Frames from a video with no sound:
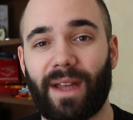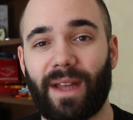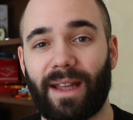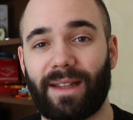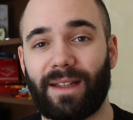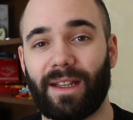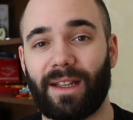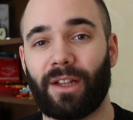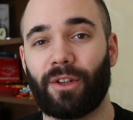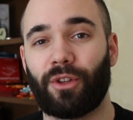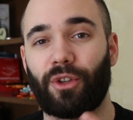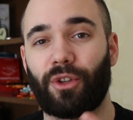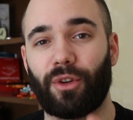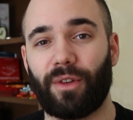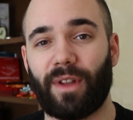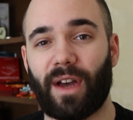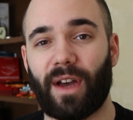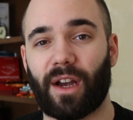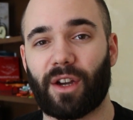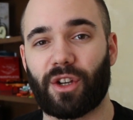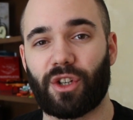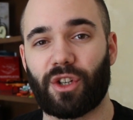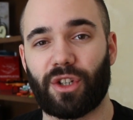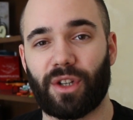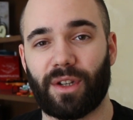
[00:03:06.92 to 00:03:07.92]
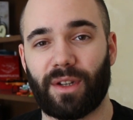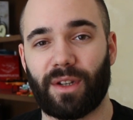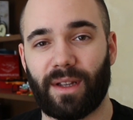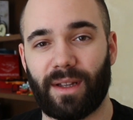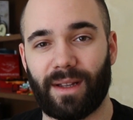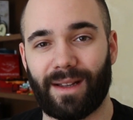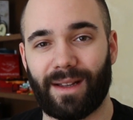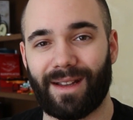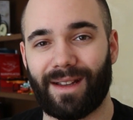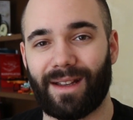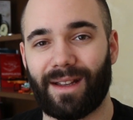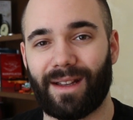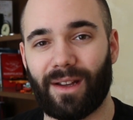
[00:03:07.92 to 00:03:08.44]
that introduction
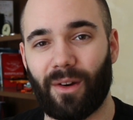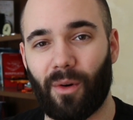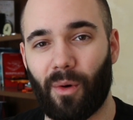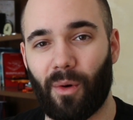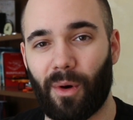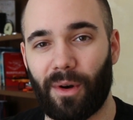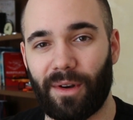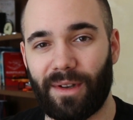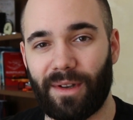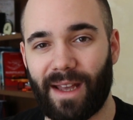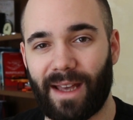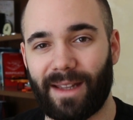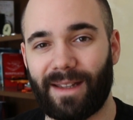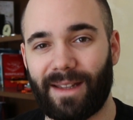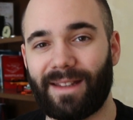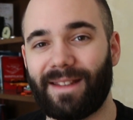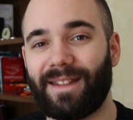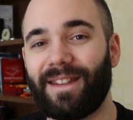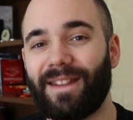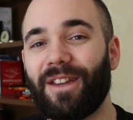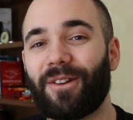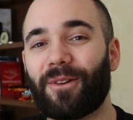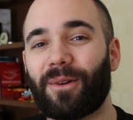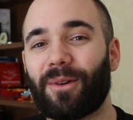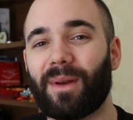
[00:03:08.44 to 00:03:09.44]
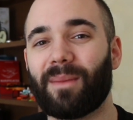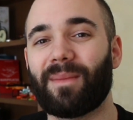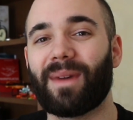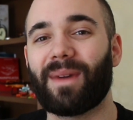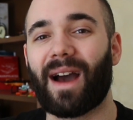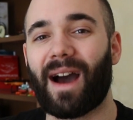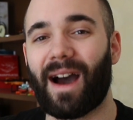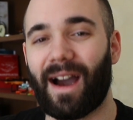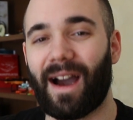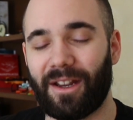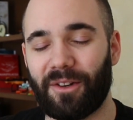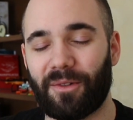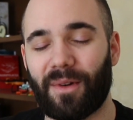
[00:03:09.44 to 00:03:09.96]
or that theory
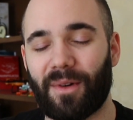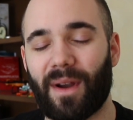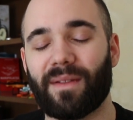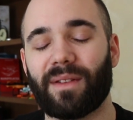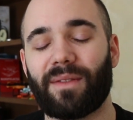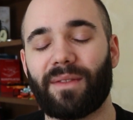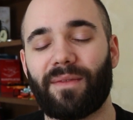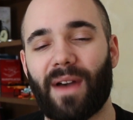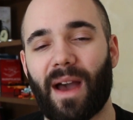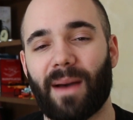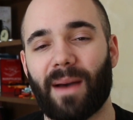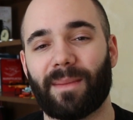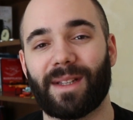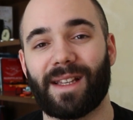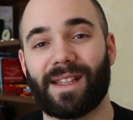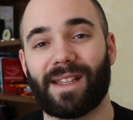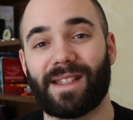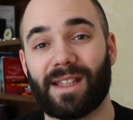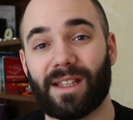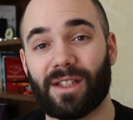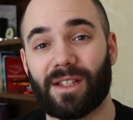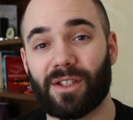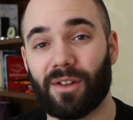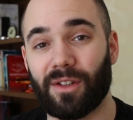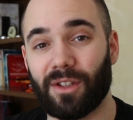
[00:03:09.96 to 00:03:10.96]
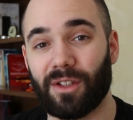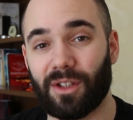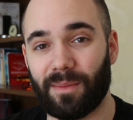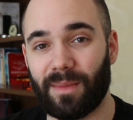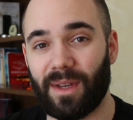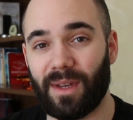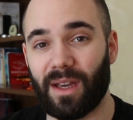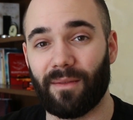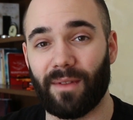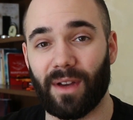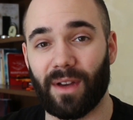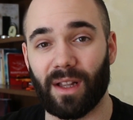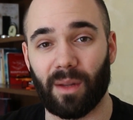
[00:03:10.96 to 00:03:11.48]
behind Revit families is going to
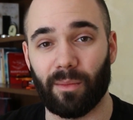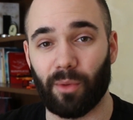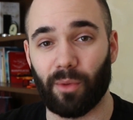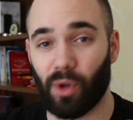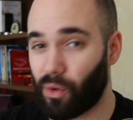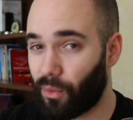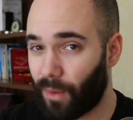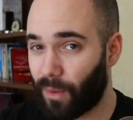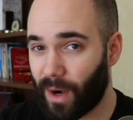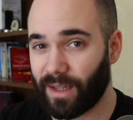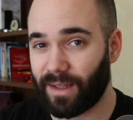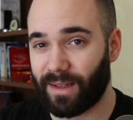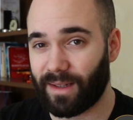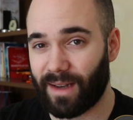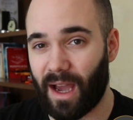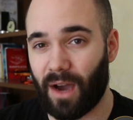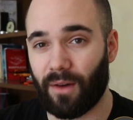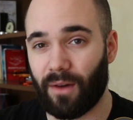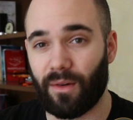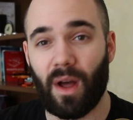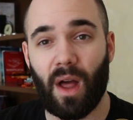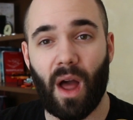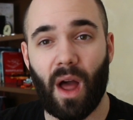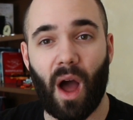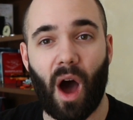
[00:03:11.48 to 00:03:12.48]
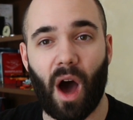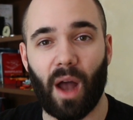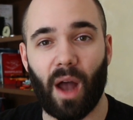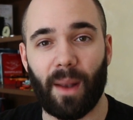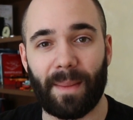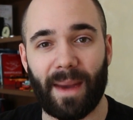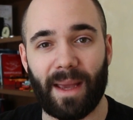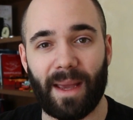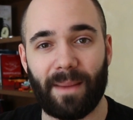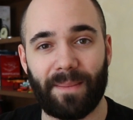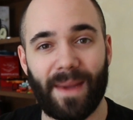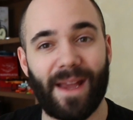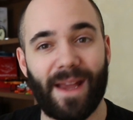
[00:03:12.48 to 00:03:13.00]
be available right now on
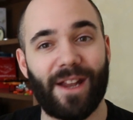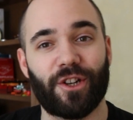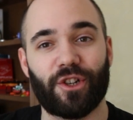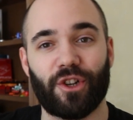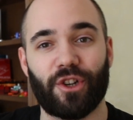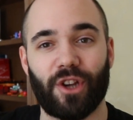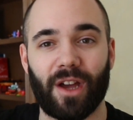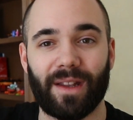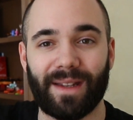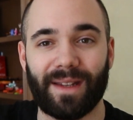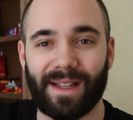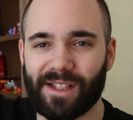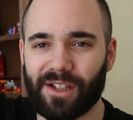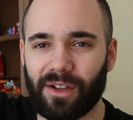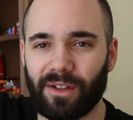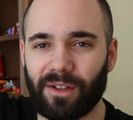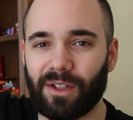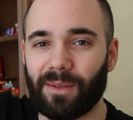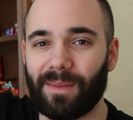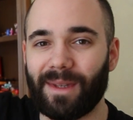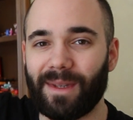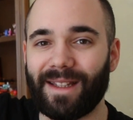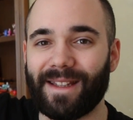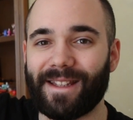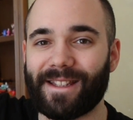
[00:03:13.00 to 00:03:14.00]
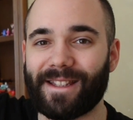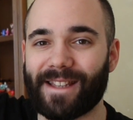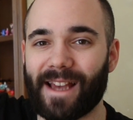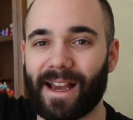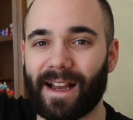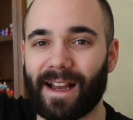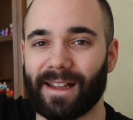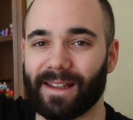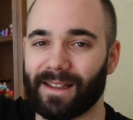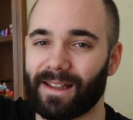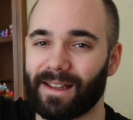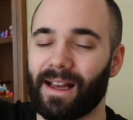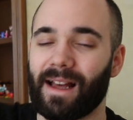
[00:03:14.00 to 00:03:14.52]
my Patreon. That's going to be the
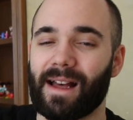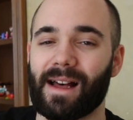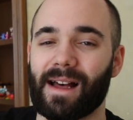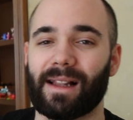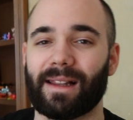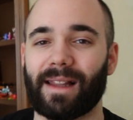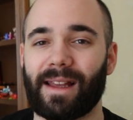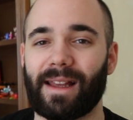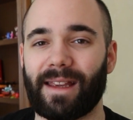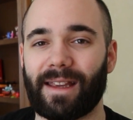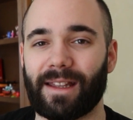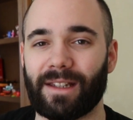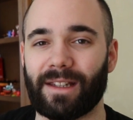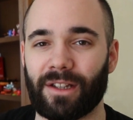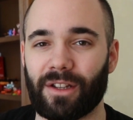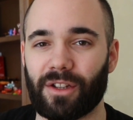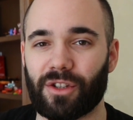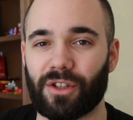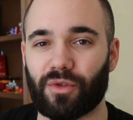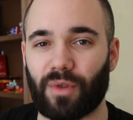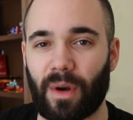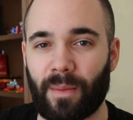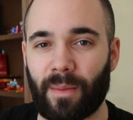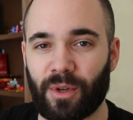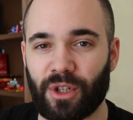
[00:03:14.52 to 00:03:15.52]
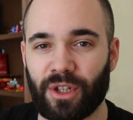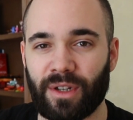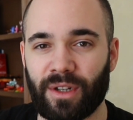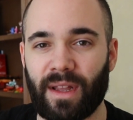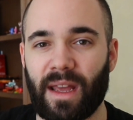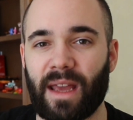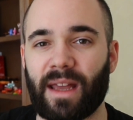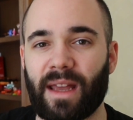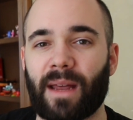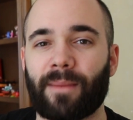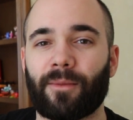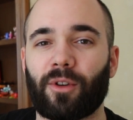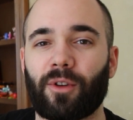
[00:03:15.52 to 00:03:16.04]
second link in the description,
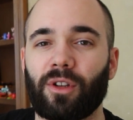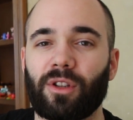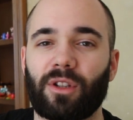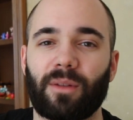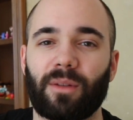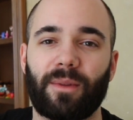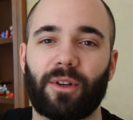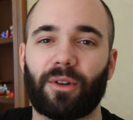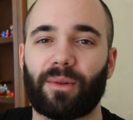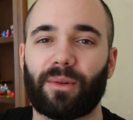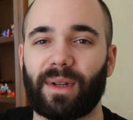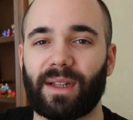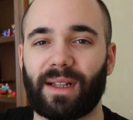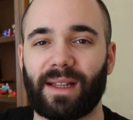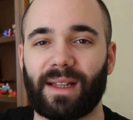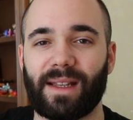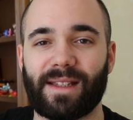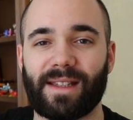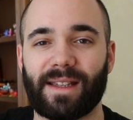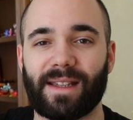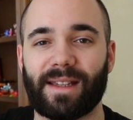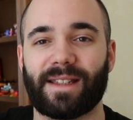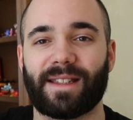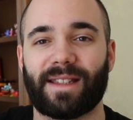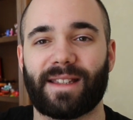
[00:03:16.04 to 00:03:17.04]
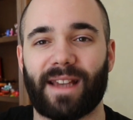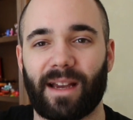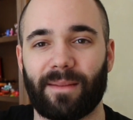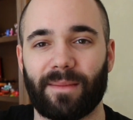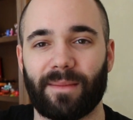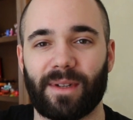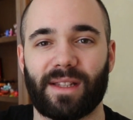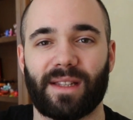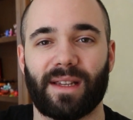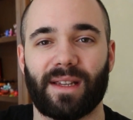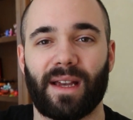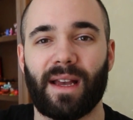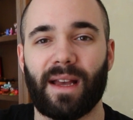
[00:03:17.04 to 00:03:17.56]
and I'm going to be releasing
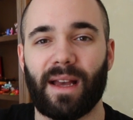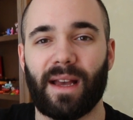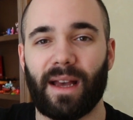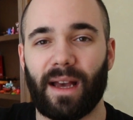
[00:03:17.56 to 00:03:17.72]
segments